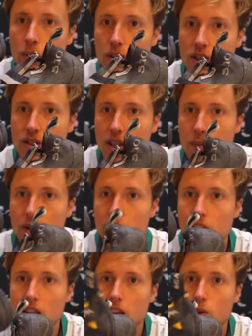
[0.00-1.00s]
which is
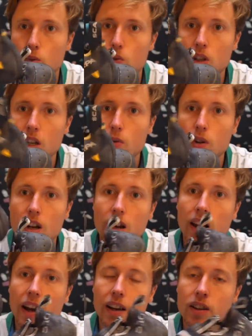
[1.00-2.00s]
something that I really, really
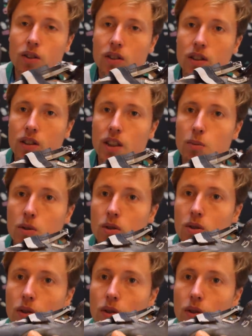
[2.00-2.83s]
like on the team, you know,